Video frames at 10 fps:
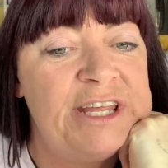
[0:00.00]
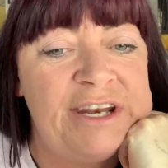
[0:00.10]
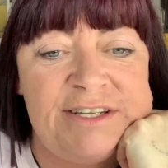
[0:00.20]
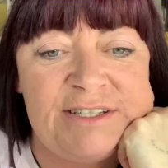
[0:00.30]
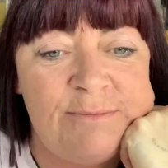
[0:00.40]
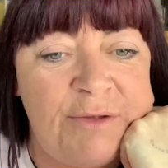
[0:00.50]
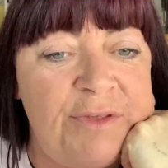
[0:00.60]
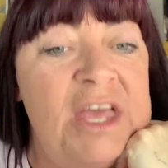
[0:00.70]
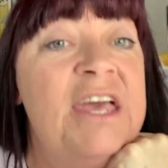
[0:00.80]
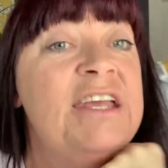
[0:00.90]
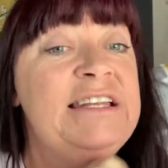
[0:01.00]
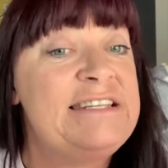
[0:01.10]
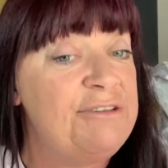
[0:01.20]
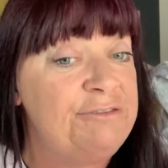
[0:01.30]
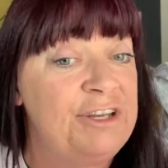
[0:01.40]
I
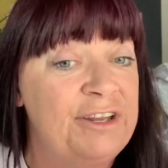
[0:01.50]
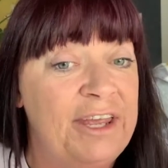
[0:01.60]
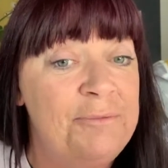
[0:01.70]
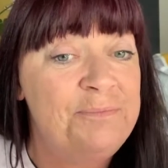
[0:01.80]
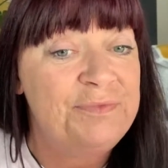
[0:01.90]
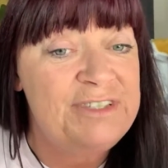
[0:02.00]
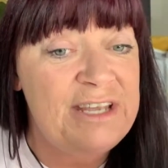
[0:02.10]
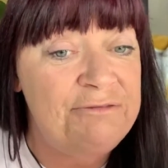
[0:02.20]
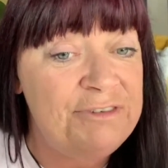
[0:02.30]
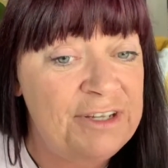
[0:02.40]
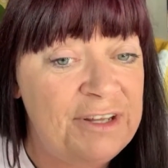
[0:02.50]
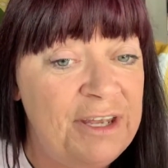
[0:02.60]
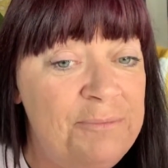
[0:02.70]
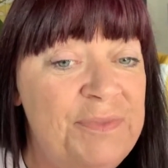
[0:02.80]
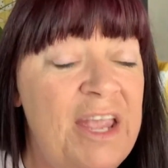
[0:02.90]
want to join for pleasure when I can
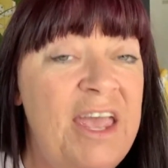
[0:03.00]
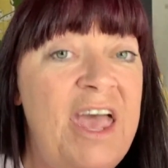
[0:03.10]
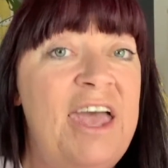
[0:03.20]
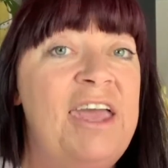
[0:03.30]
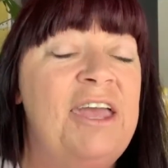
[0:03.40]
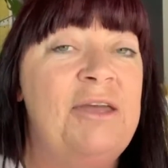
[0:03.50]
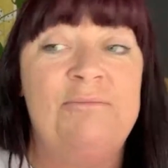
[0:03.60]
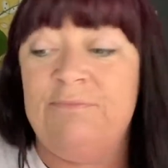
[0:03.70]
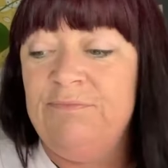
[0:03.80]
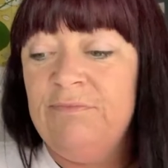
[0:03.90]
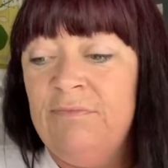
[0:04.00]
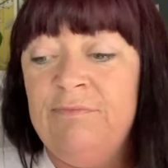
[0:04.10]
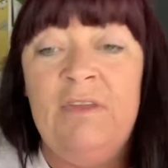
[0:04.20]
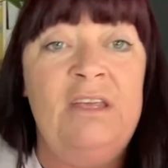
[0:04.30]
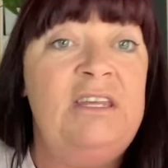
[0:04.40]
afford later this month.
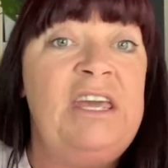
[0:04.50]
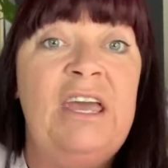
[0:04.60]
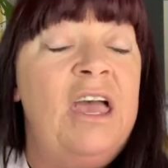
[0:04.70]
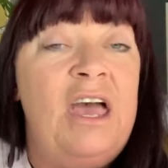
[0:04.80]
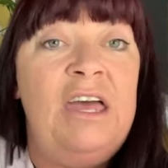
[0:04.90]
Definitely.